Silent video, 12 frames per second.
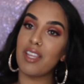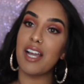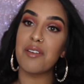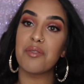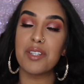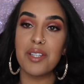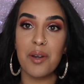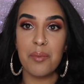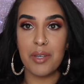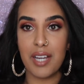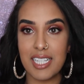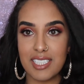I really hope
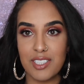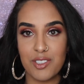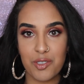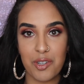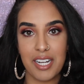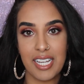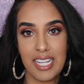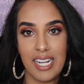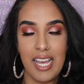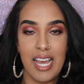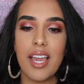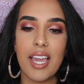you guys enjoyed it,
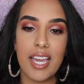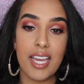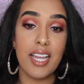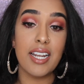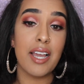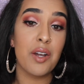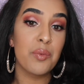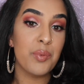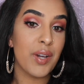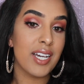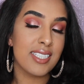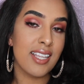and I hope you
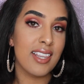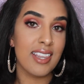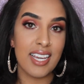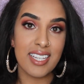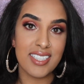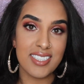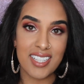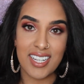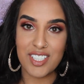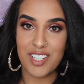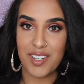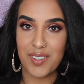guys like this
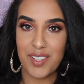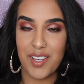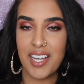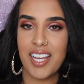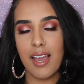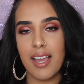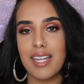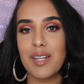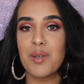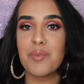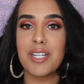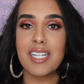eyeshadow look, and I
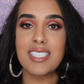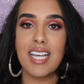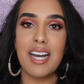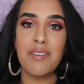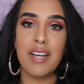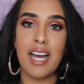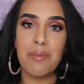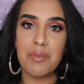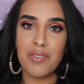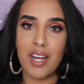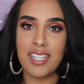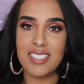hope you guys have a happy
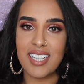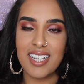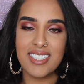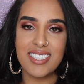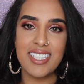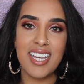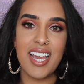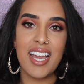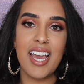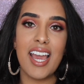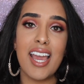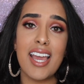Valentine's
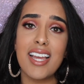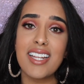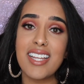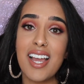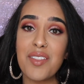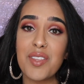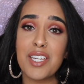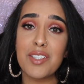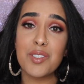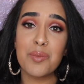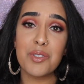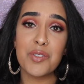Day. And yeah, thank you
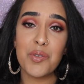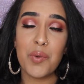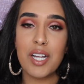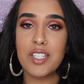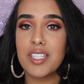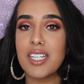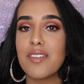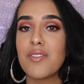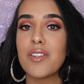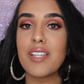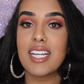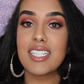so much for watching. If
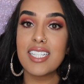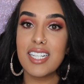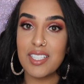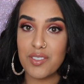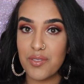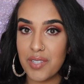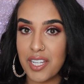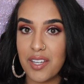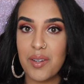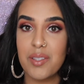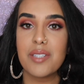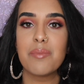you liked today's
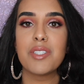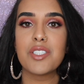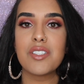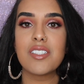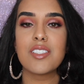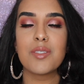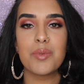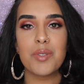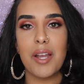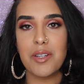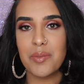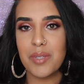video, then be sure to
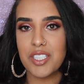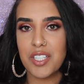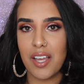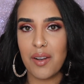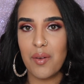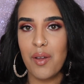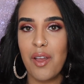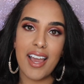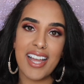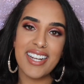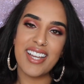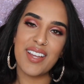subscribe to my channel.
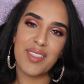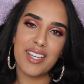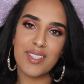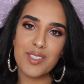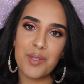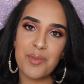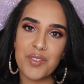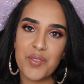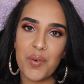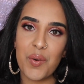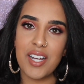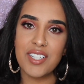And yeah, thank you so much
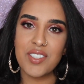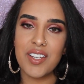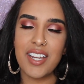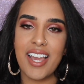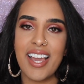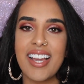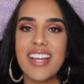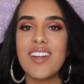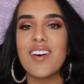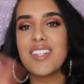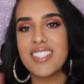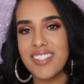for watching, and
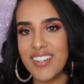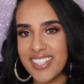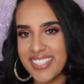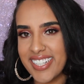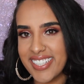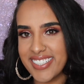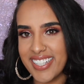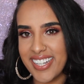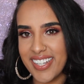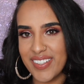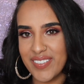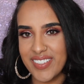I'll see you guys next
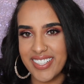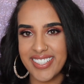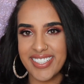time.